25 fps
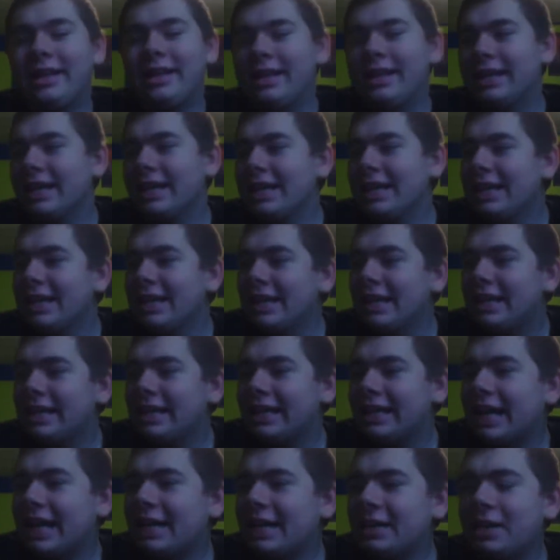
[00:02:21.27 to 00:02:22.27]

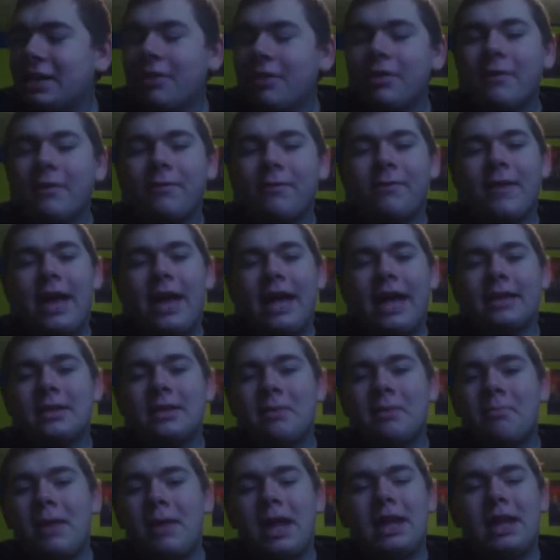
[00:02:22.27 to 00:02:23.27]
Like I love the fact
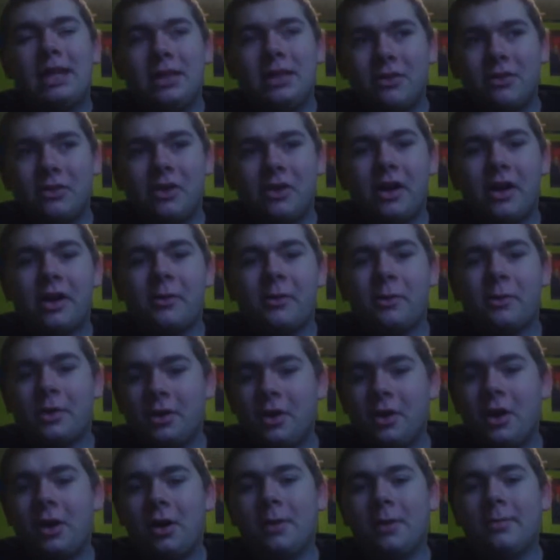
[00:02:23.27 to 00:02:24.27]
that Painting and Stalking with
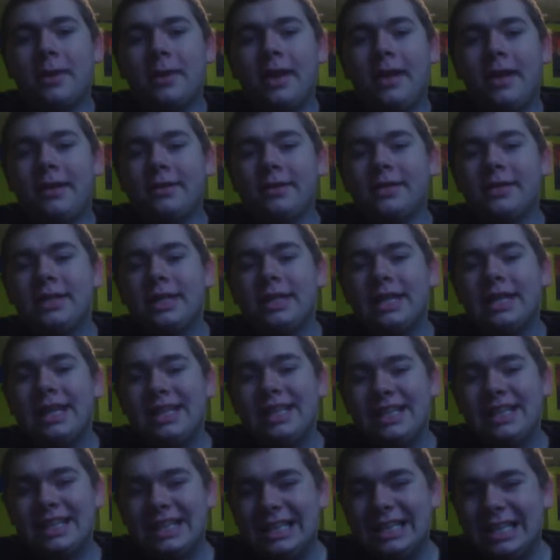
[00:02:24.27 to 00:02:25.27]
Garterbelt
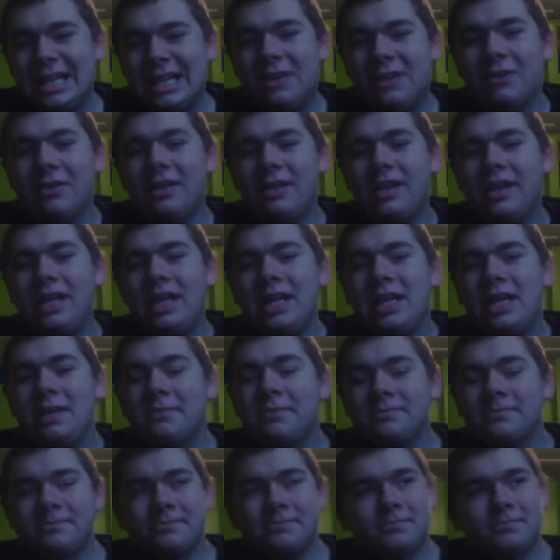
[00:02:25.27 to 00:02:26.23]
is literally,